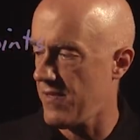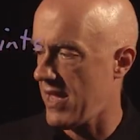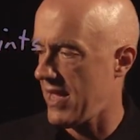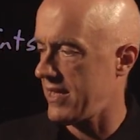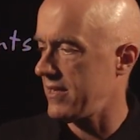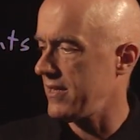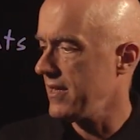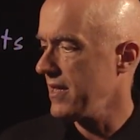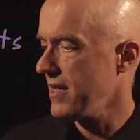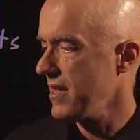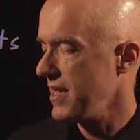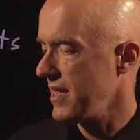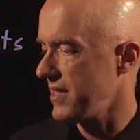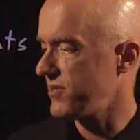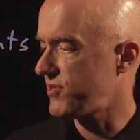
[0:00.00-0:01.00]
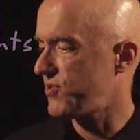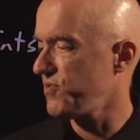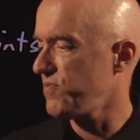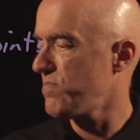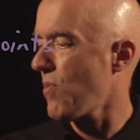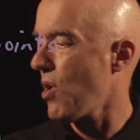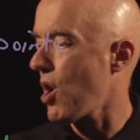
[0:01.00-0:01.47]
then is
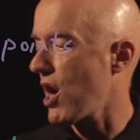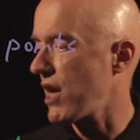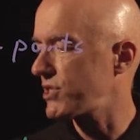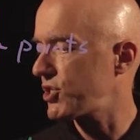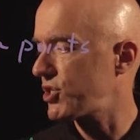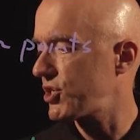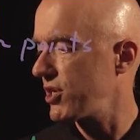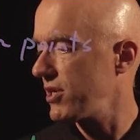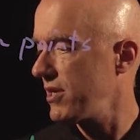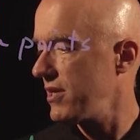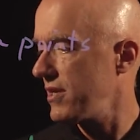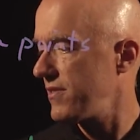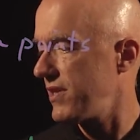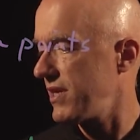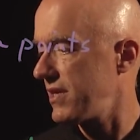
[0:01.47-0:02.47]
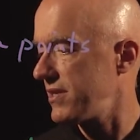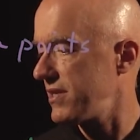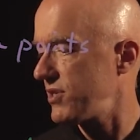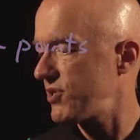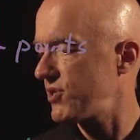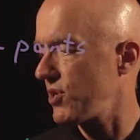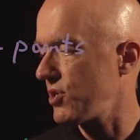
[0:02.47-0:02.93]
to march the
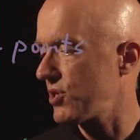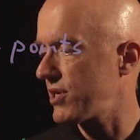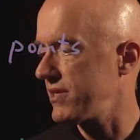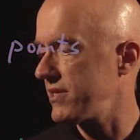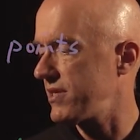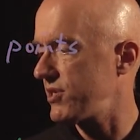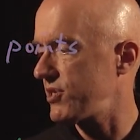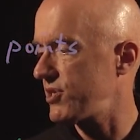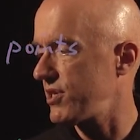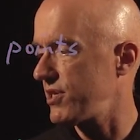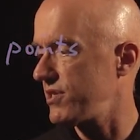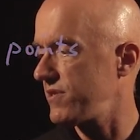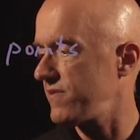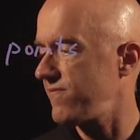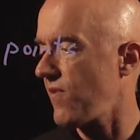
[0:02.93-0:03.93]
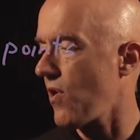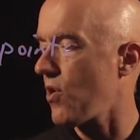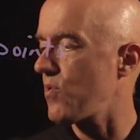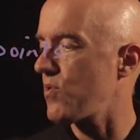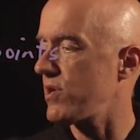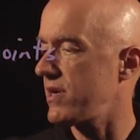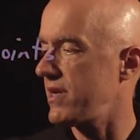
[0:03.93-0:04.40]
initial conditions
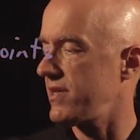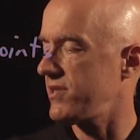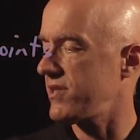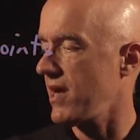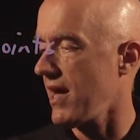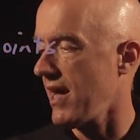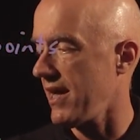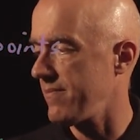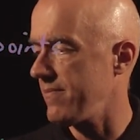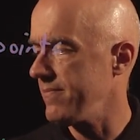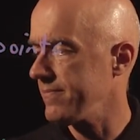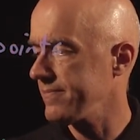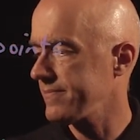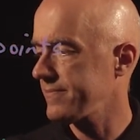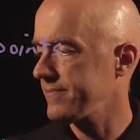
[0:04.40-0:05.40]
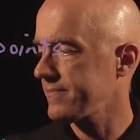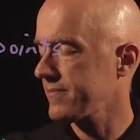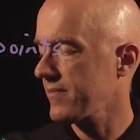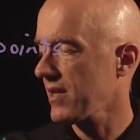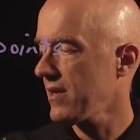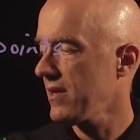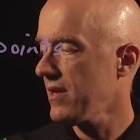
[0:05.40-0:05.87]
forward in time.
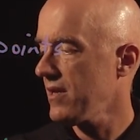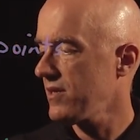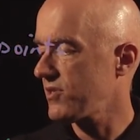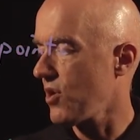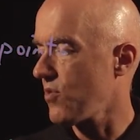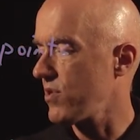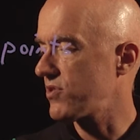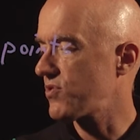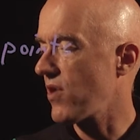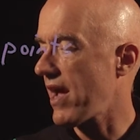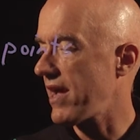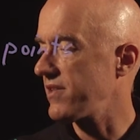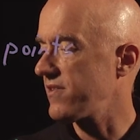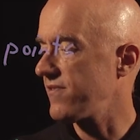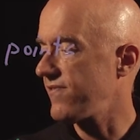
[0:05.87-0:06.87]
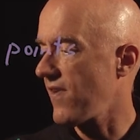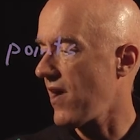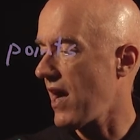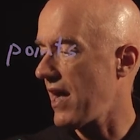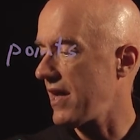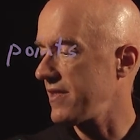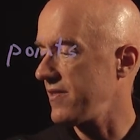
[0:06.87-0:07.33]
So trying to
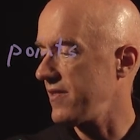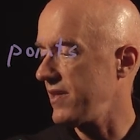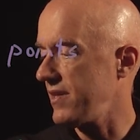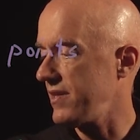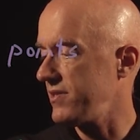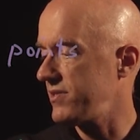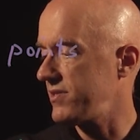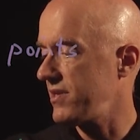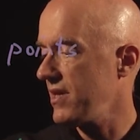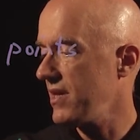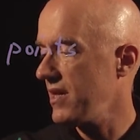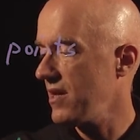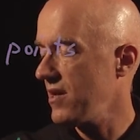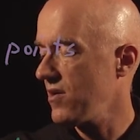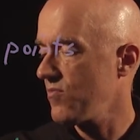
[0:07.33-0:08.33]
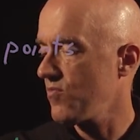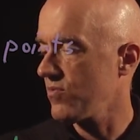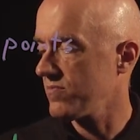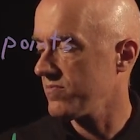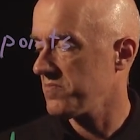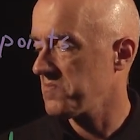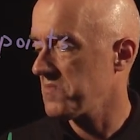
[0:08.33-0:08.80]
find these
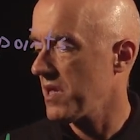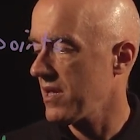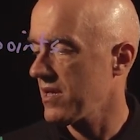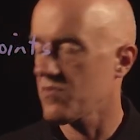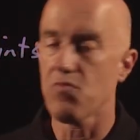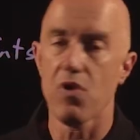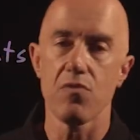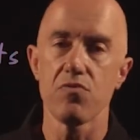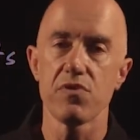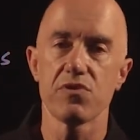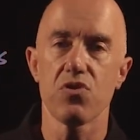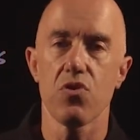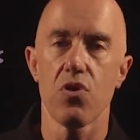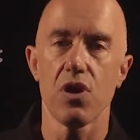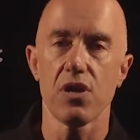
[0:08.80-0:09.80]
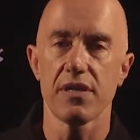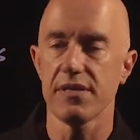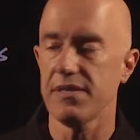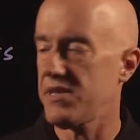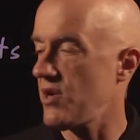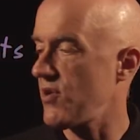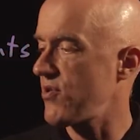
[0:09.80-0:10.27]
what we'd call
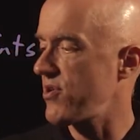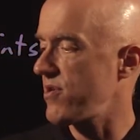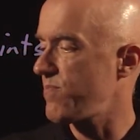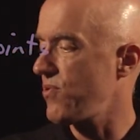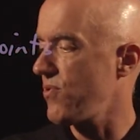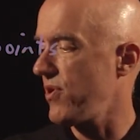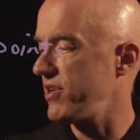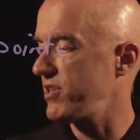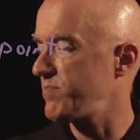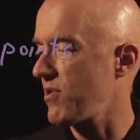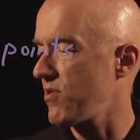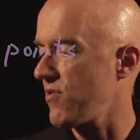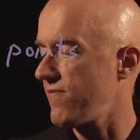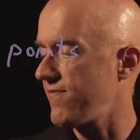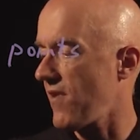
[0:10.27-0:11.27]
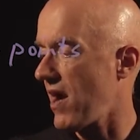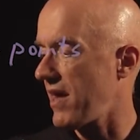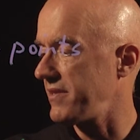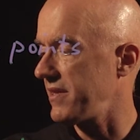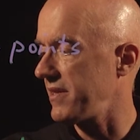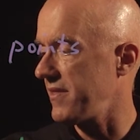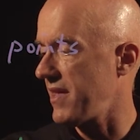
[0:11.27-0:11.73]
interior points, but we're
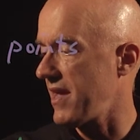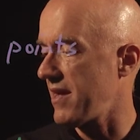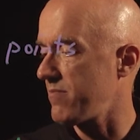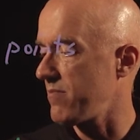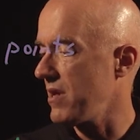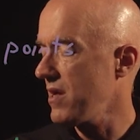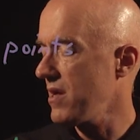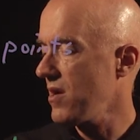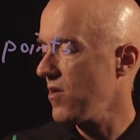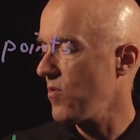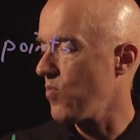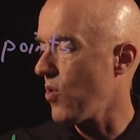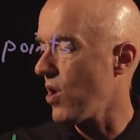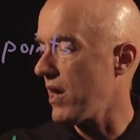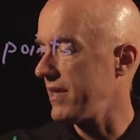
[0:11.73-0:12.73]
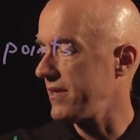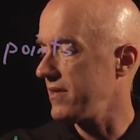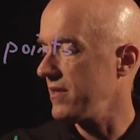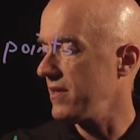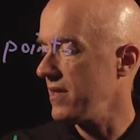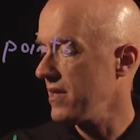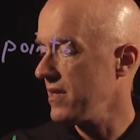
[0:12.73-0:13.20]
finding them
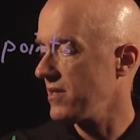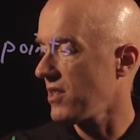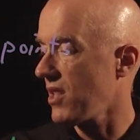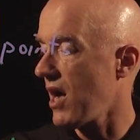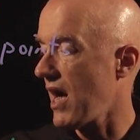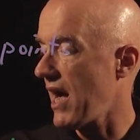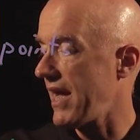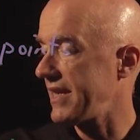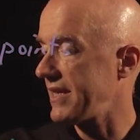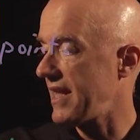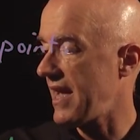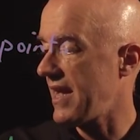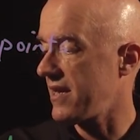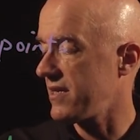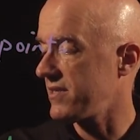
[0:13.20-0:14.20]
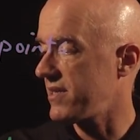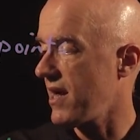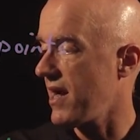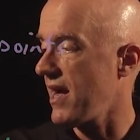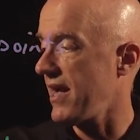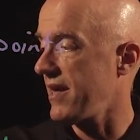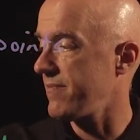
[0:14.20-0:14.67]
one line at a
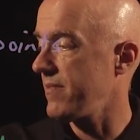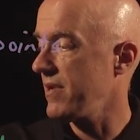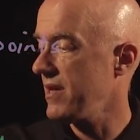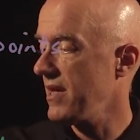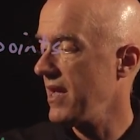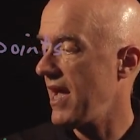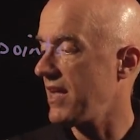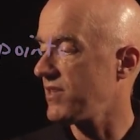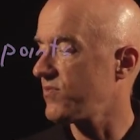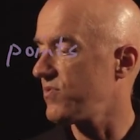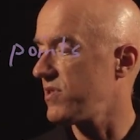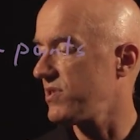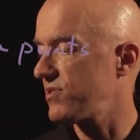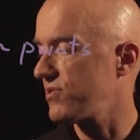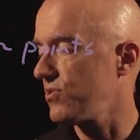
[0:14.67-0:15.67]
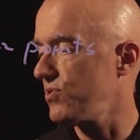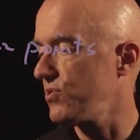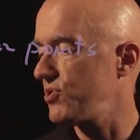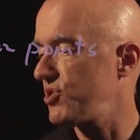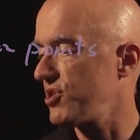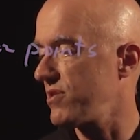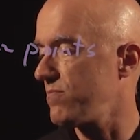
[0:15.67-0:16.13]
time as the
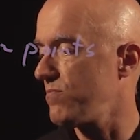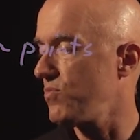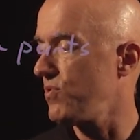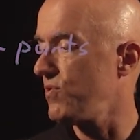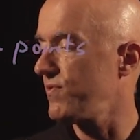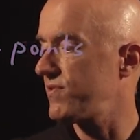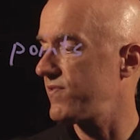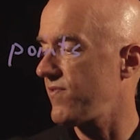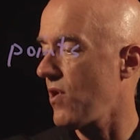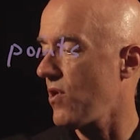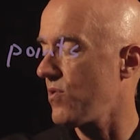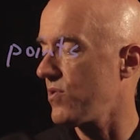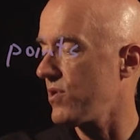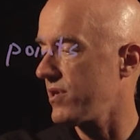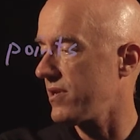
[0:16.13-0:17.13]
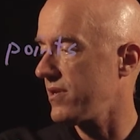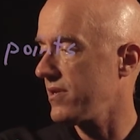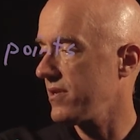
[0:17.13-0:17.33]
solution moves forward.